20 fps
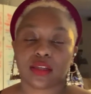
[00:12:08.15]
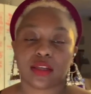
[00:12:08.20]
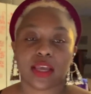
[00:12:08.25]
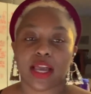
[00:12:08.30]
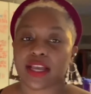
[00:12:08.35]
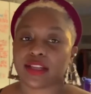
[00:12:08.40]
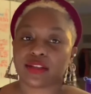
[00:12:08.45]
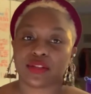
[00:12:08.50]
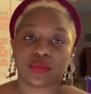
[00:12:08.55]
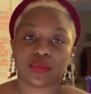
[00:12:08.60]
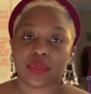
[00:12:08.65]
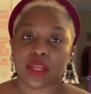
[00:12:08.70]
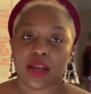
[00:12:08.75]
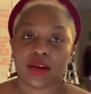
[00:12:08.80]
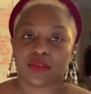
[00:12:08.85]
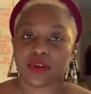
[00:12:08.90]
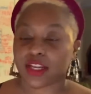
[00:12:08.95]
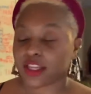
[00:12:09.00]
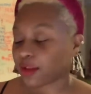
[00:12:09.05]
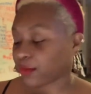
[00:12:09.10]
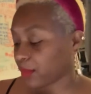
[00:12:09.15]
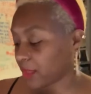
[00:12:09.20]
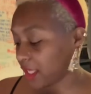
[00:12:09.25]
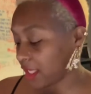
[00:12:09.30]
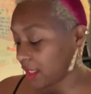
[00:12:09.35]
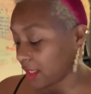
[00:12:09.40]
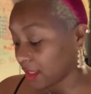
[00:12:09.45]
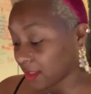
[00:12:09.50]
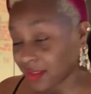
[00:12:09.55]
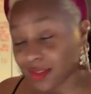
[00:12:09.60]
I do not
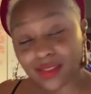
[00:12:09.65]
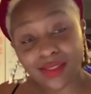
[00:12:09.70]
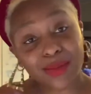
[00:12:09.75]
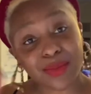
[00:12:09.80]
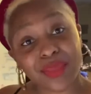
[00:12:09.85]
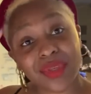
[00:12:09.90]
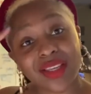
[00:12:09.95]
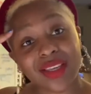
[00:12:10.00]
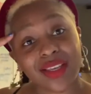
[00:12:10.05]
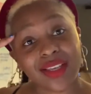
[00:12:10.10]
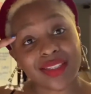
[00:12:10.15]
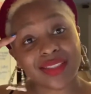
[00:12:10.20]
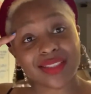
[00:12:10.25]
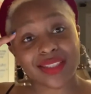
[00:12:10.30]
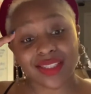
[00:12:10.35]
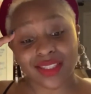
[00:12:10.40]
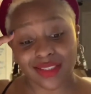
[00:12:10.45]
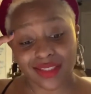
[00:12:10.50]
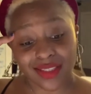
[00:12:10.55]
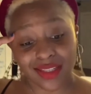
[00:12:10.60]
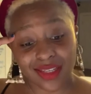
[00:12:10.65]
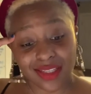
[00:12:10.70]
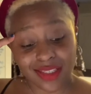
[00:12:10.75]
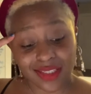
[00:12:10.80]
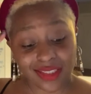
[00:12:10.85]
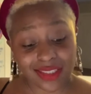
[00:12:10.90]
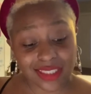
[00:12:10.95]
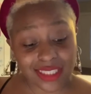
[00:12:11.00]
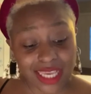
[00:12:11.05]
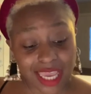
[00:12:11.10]
recommend, because this
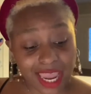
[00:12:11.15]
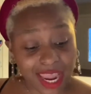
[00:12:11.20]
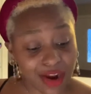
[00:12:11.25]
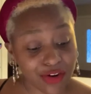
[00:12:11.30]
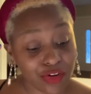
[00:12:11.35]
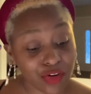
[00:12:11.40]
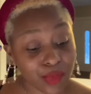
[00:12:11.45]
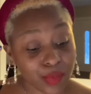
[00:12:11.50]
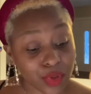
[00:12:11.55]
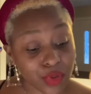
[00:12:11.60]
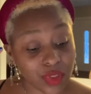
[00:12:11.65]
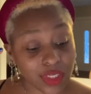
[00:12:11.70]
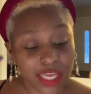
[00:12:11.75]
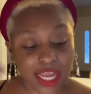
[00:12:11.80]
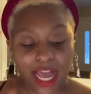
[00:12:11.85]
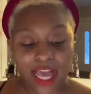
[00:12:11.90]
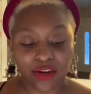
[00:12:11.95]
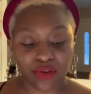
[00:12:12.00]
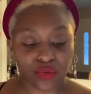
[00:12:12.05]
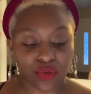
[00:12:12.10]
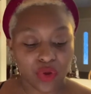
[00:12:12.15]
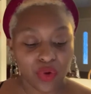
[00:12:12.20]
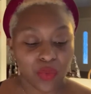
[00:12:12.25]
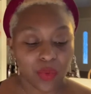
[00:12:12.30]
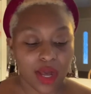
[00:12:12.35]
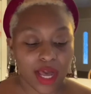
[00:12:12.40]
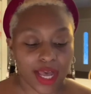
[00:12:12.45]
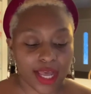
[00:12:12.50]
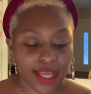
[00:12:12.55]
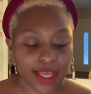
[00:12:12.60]
looks terrible. Like, I don't know
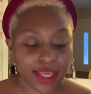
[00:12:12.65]
why.